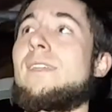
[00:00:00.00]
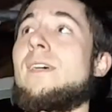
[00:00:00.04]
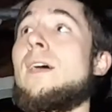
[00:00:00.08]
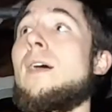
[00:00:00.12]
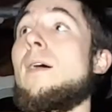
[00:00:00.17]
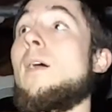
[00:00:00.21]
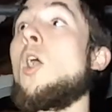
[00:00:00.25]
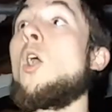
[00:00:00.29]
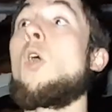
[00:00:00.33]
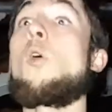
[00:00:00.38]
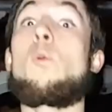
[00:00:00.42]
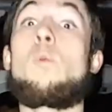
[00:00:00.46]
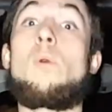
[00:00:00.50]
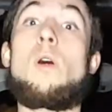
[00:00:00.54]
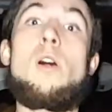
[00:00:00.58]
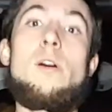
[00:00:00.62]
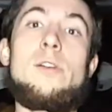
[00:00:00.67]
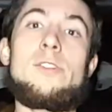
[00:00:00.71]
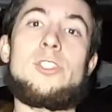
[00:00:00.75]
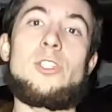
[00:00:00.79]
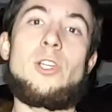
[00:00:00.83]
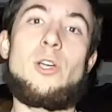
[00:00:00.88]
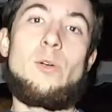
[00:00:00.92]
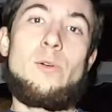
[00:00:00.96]

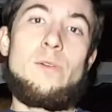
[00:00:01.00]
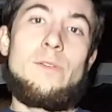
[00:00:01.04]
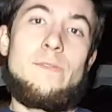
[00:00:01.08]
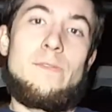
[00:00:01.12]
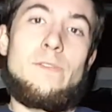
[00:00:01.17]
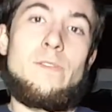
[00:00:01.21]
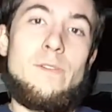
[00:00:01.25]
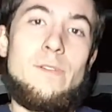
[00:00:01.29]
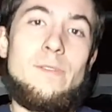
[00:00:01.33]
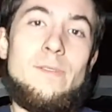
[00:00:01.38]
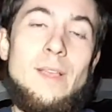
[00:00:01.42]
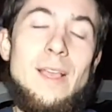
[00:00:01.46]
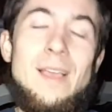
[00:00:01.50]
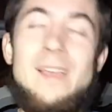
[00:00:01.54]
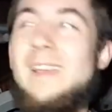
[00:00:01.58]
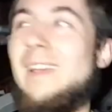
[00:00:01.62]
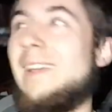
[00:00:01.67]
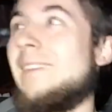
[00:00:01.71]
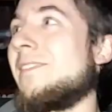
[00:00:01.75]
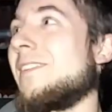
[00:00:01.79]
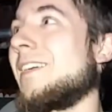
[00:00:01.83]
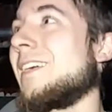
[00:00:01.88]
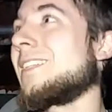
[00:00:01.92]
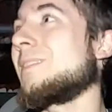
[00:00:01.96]
Also,
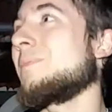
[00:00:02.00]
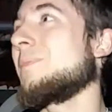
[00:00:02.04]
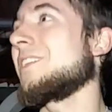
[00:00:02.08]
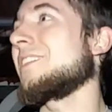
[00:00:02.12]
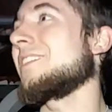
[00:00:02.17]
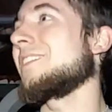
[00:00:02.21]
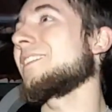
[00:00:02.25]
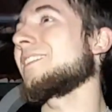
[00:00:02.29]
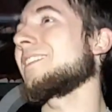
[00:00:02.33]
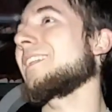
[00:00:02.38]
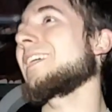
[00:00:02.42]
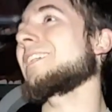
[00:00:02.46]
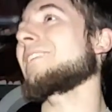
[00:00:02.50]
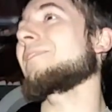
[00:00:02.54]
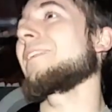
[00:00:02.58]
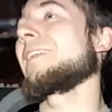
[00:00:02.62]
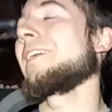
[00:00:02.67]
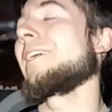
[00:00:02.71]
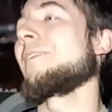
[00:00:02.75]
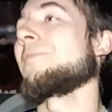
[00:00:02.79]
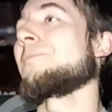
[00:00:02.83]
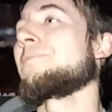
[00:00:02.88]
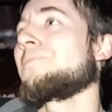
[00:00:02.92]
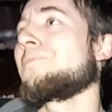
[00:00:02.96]
I forgot to mention this last video.